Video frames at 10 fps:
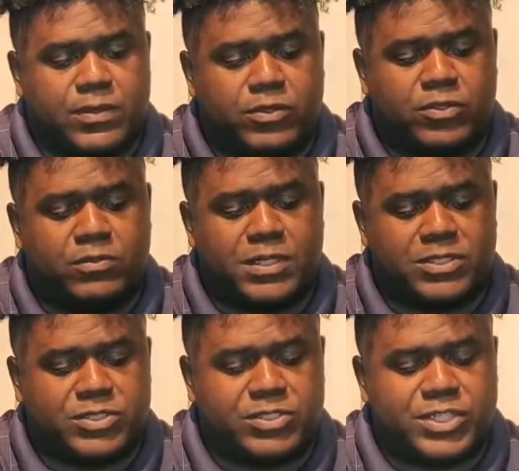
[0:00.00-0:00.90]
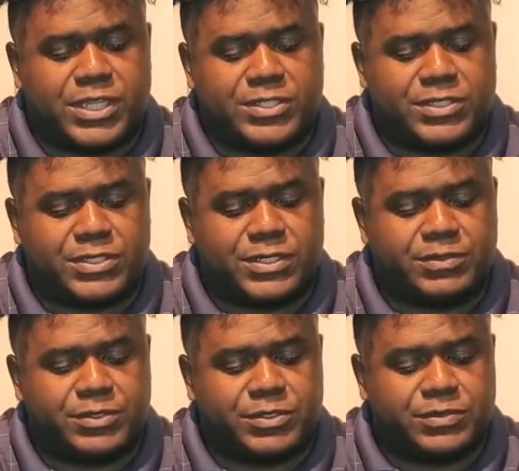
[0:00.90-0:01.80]
too much change in
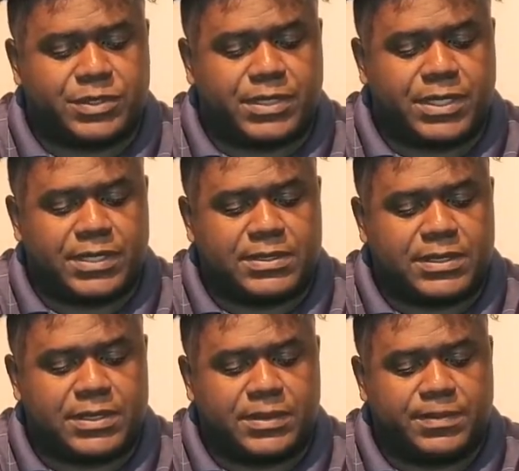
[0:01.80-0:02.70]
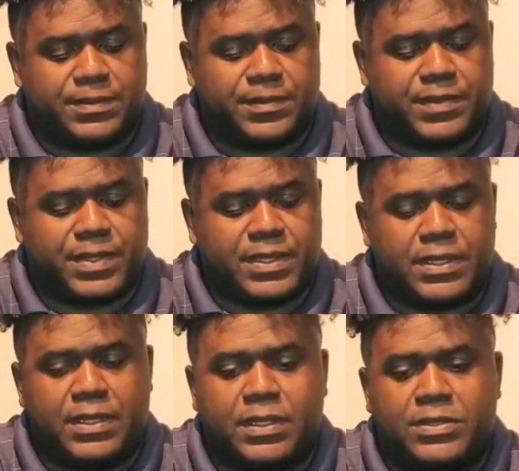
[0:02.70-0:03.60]
temperature with the AC.
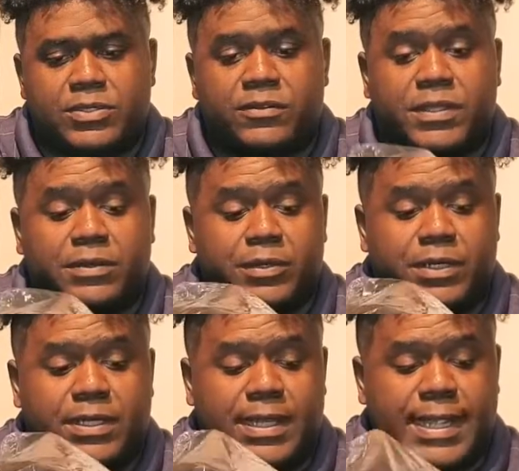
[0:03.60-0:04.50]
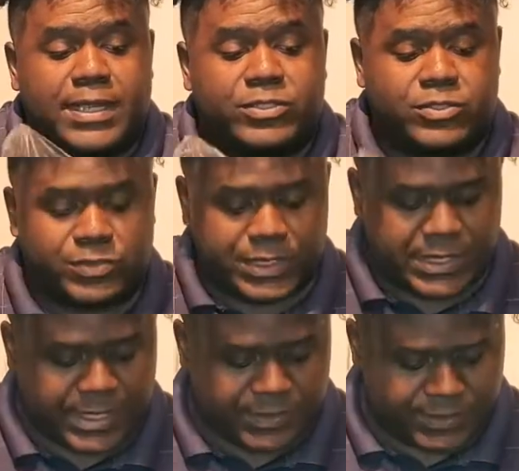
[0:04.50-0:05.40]
So if they were in an actual
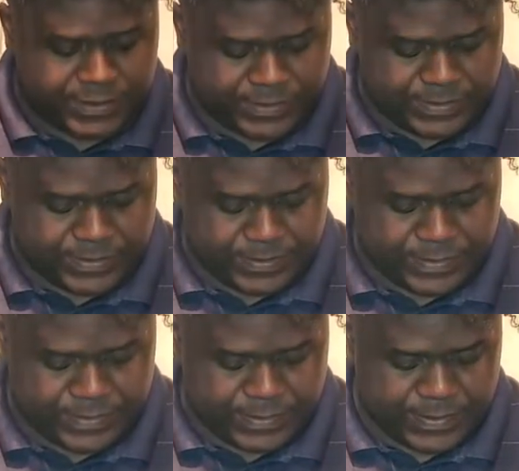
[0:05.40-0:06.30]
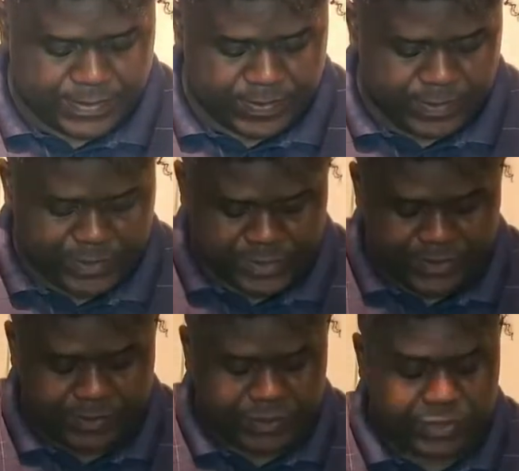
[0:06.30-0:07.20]
greenhouse where the
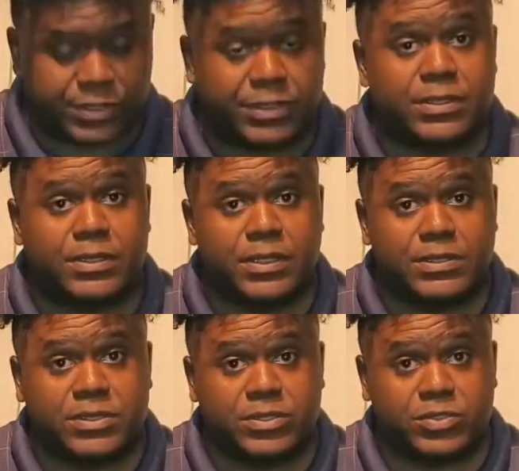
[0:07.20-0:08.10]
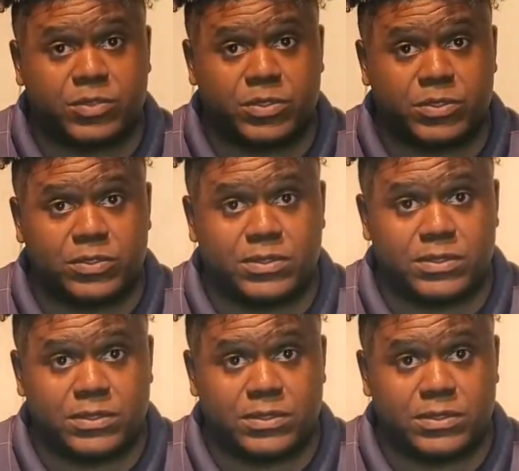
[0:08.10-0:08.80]
temperature is controlled